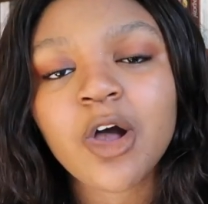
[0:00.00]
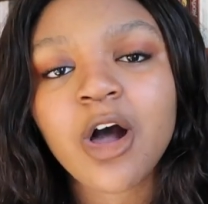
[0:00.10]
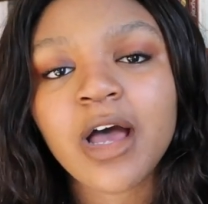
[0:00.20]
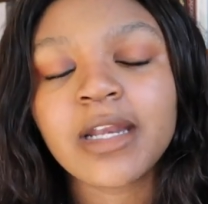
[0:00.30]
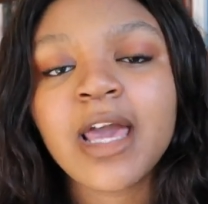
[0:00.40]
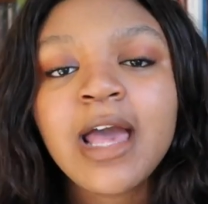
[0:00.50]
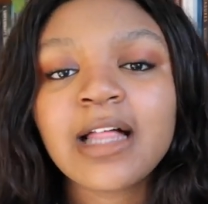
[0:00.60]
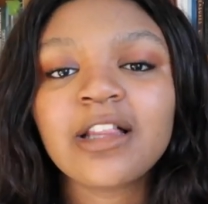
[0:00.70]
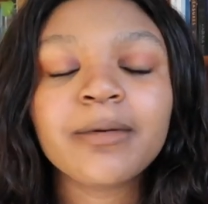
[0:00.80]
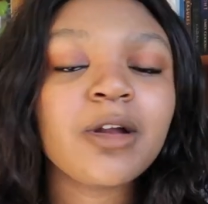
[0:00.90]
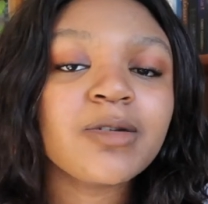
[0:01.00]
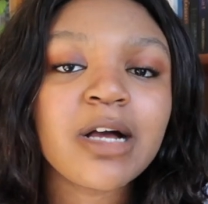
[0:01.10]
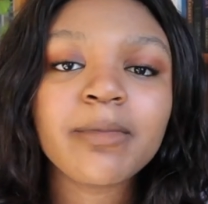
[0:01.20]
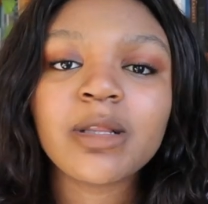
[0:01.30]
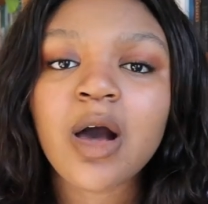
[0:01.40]
on, let me know
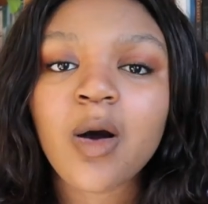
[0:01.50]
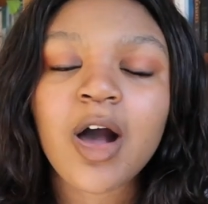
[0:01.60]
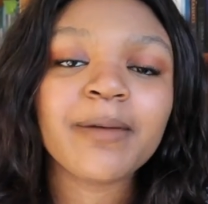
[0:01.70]
down below.